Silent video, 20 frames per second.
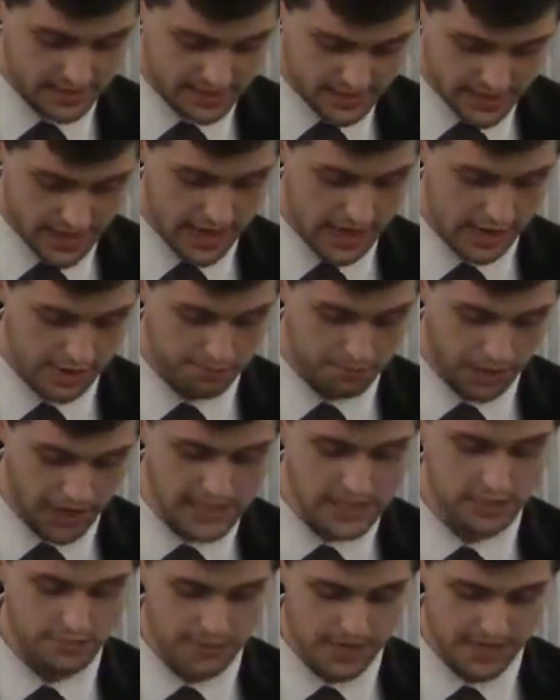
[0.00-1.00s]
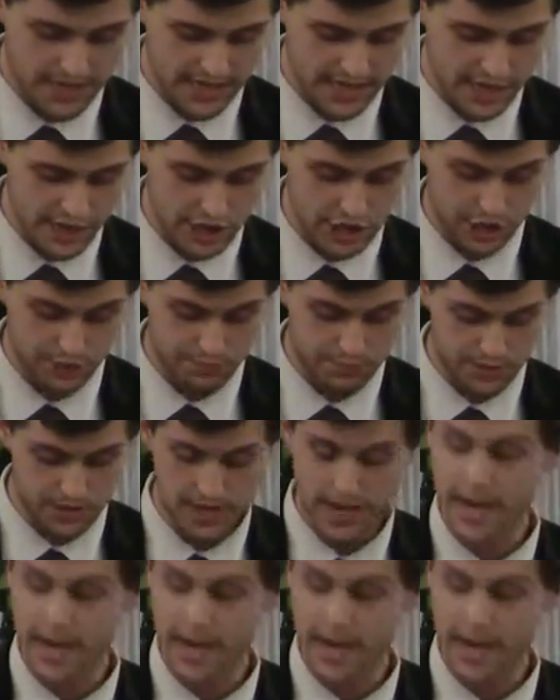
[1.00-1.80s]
saying, blessed be Egypt,